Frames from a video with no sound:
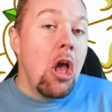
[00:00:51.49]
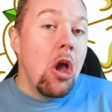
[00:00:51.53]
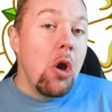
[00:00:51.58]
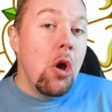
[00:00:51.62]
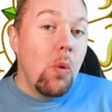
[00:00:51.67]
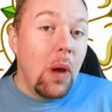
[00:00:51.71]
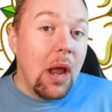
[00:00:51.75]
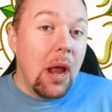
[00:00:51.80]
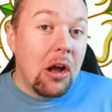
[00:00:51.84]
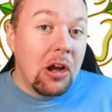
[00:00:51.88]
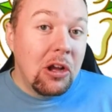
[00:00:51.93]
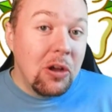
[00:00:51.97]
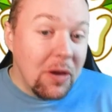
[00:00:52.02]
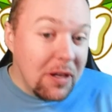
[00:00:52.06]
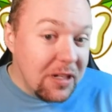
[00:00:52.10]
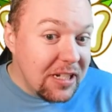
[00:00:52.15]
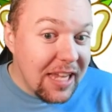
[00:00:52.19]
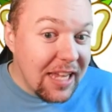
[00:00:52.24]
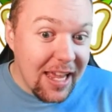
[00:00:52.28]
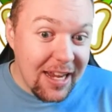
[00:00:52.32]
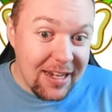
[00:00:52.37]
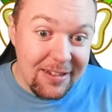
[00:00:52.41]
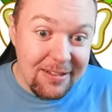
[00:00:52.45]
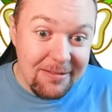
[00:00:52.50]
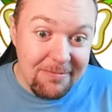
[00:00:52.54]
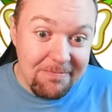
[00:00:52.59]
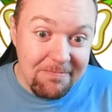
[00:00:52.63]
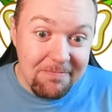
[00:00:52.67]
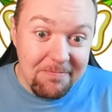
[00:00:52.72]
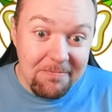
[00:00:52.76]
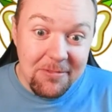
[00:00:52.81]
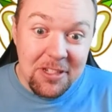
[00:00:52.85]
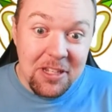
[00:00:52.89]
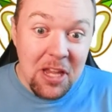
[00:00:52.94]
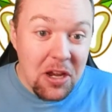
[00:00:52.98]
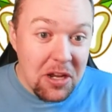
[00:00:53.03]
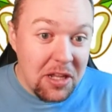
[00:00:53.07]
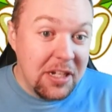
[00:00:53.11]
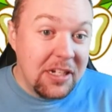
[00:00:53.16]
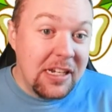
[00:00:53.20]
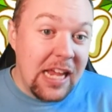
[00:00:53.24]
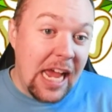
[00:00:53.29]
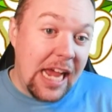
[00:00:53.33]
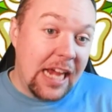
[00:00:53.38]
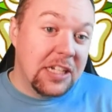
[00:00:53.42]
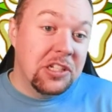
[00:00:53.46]
We are going to get certainly
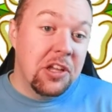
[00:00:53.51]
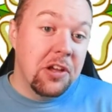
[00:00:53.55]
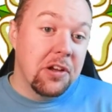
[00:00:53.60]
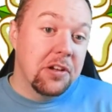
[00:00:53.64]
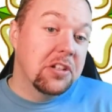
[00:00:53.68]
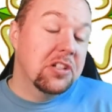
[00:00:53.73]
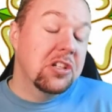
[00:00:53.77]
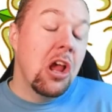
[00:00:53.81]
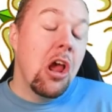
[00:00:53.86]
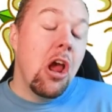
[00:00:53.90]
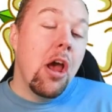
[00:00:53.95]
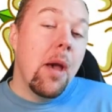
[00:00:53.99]
tax cuts,